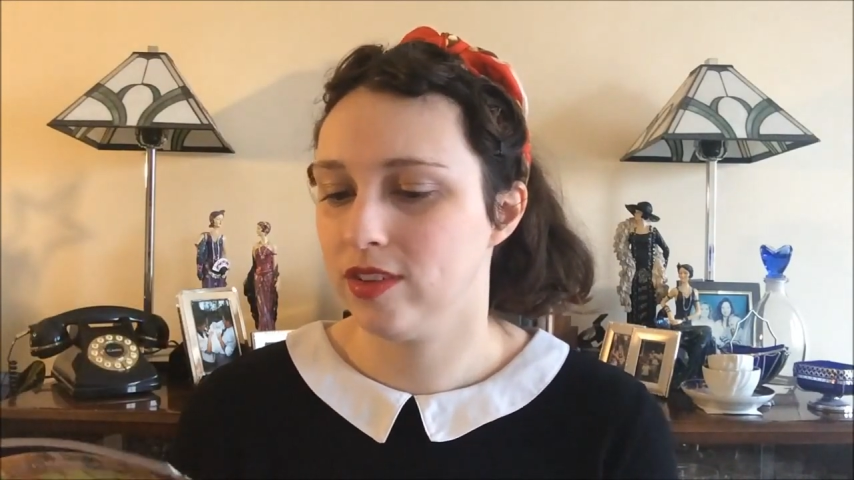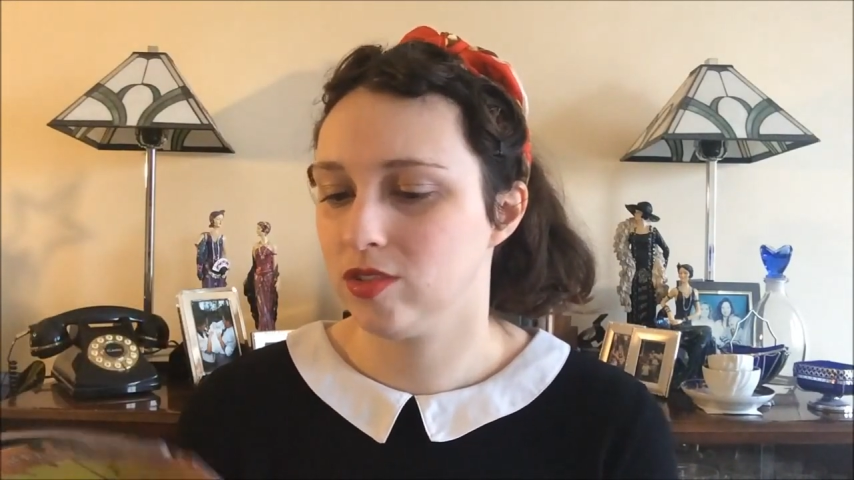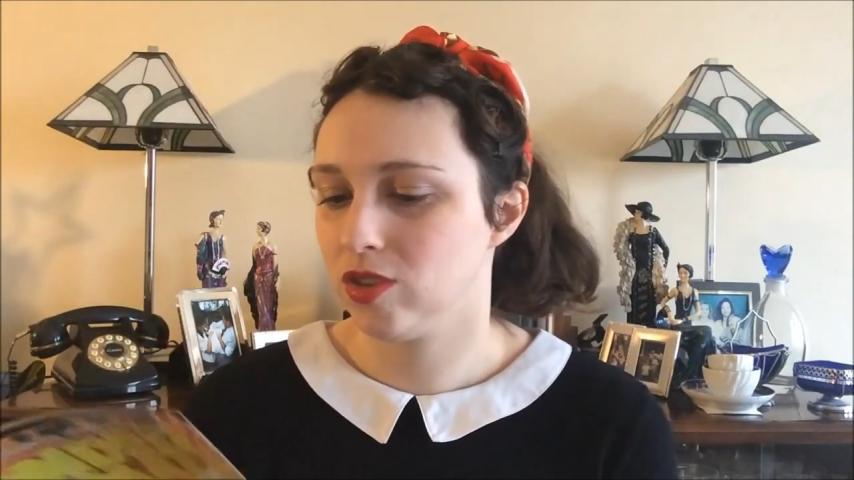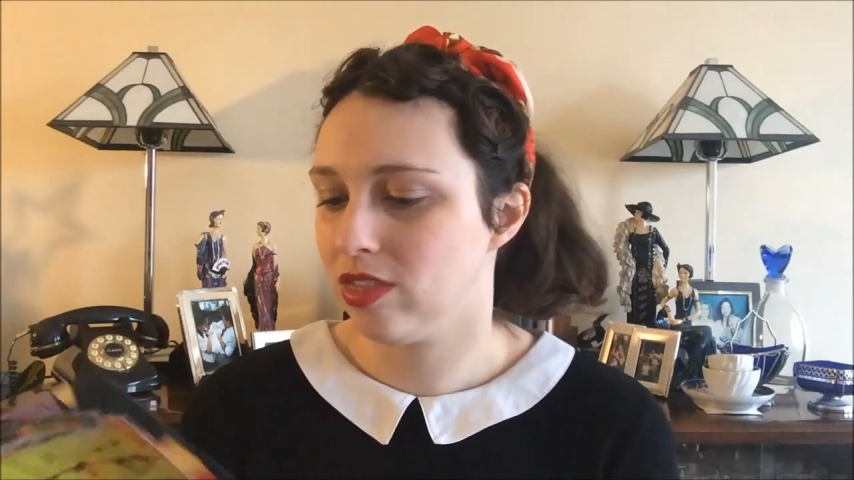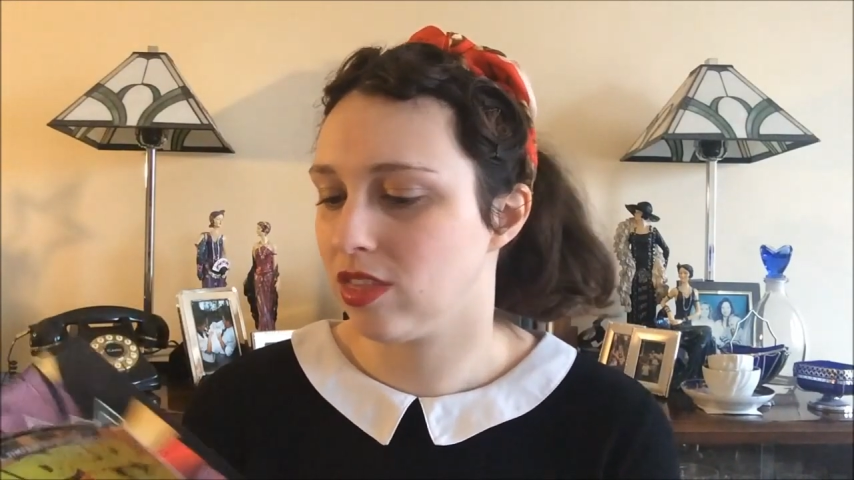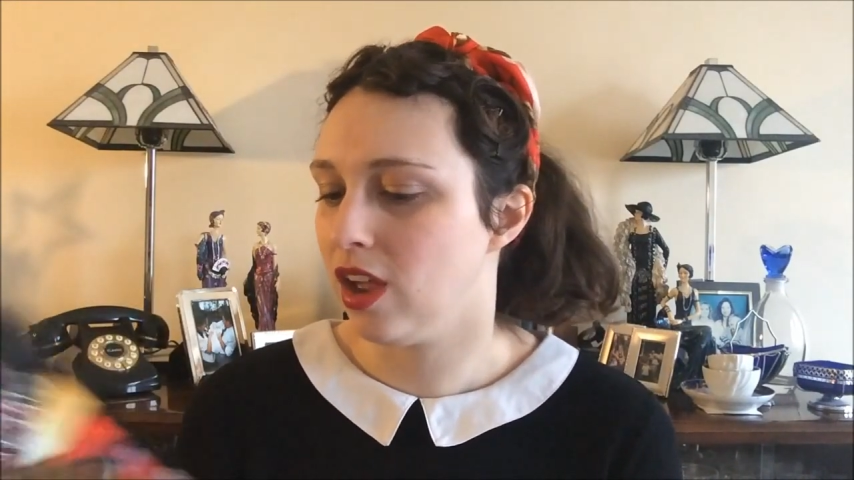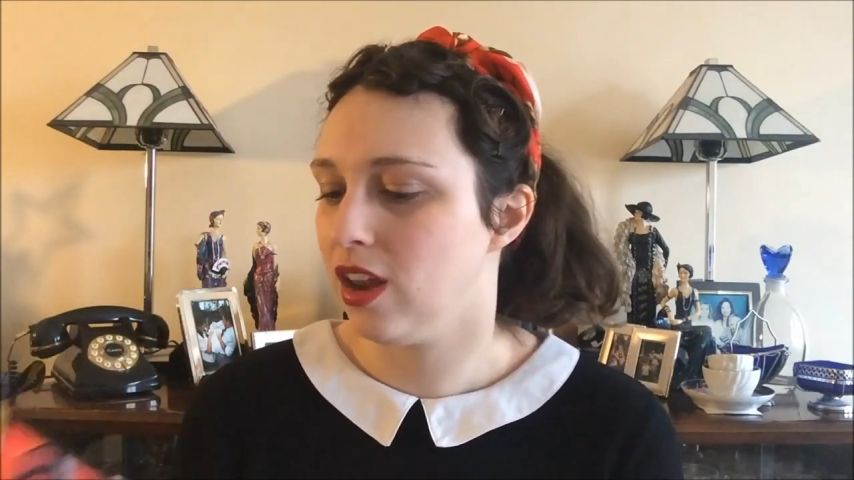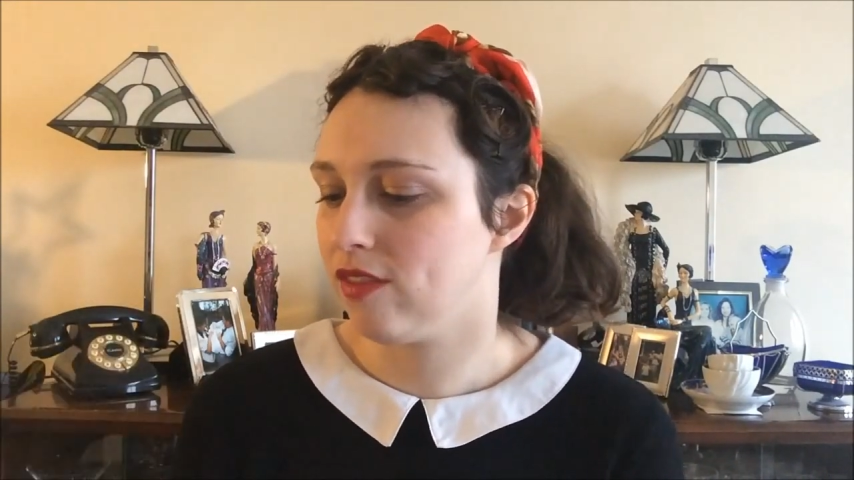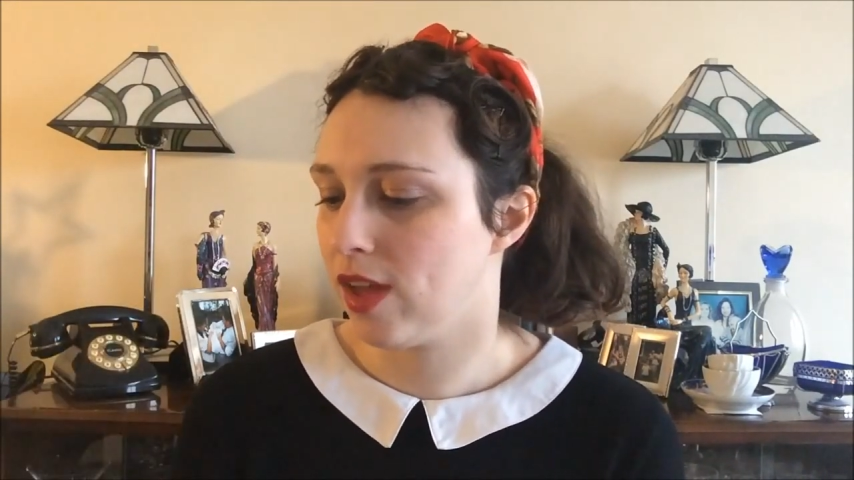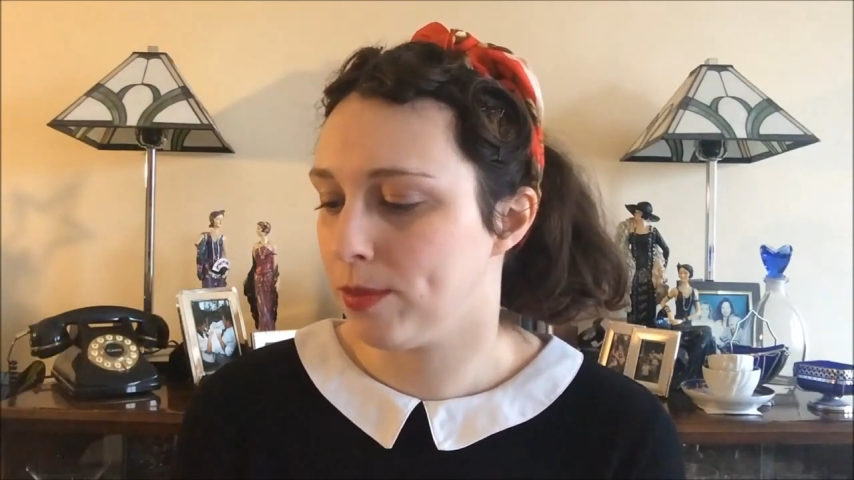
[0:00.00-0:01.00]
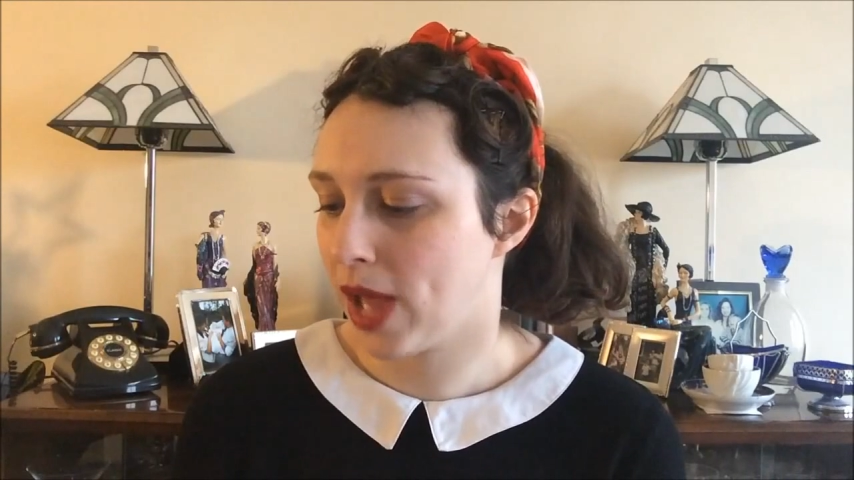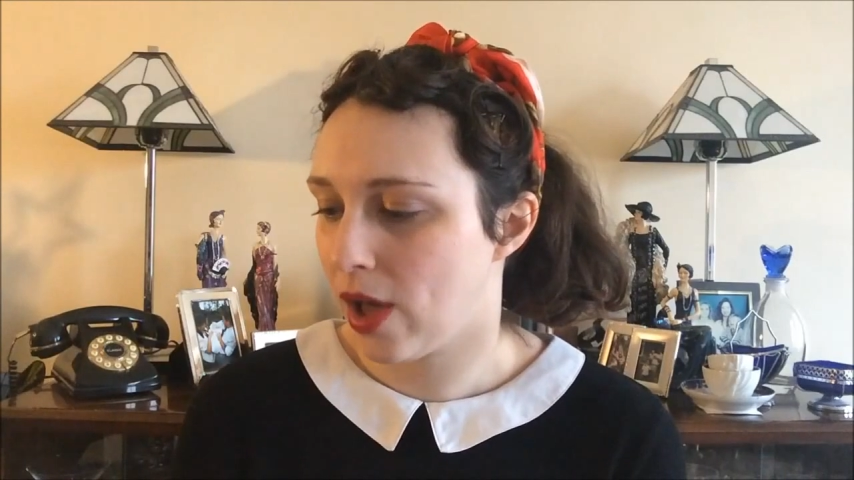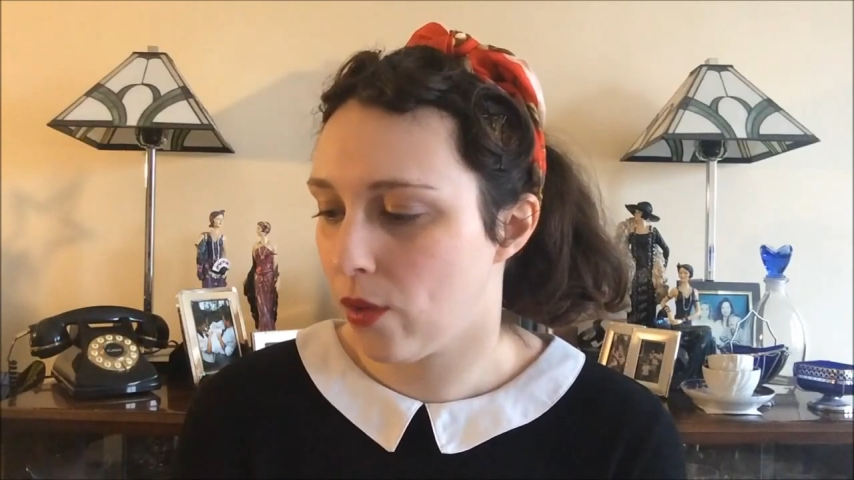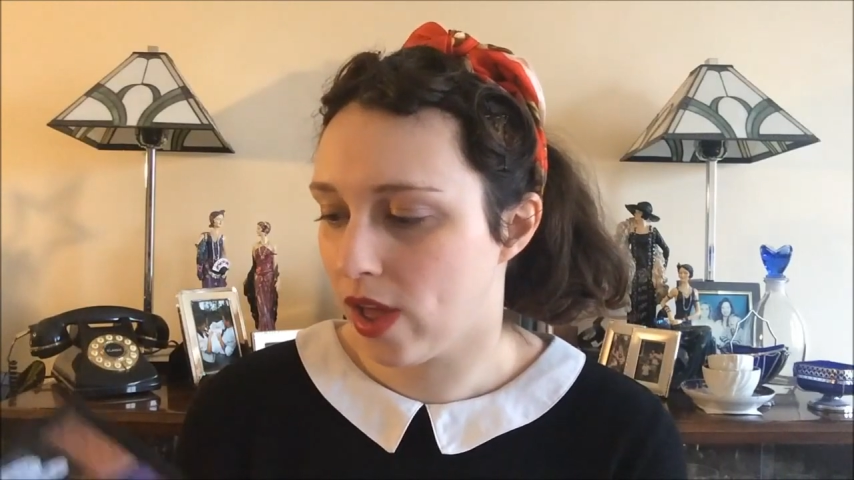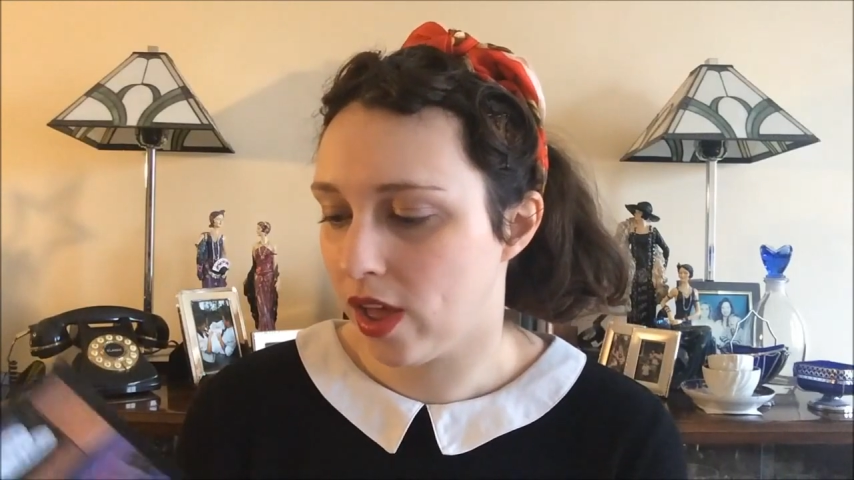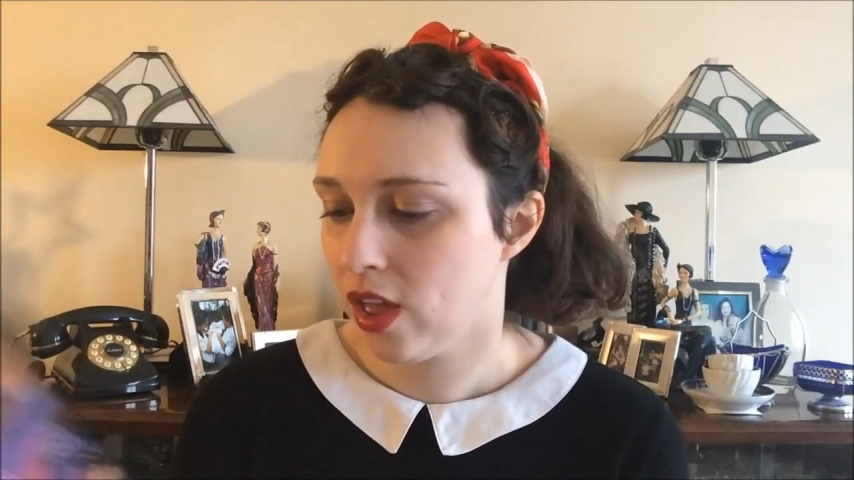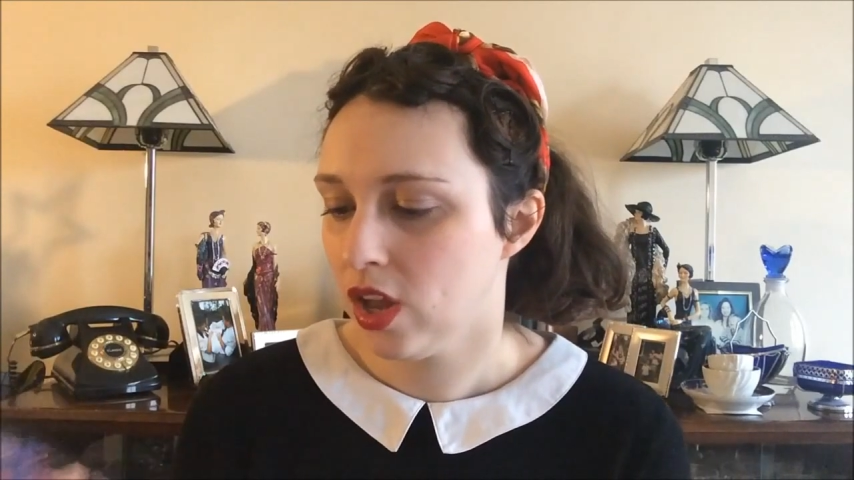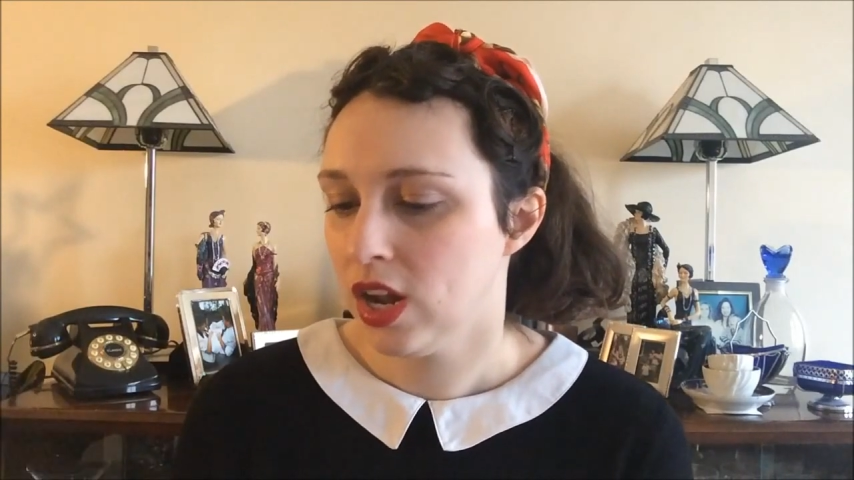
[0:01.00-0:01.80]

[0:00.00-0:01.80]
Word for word: her strength. I love her power.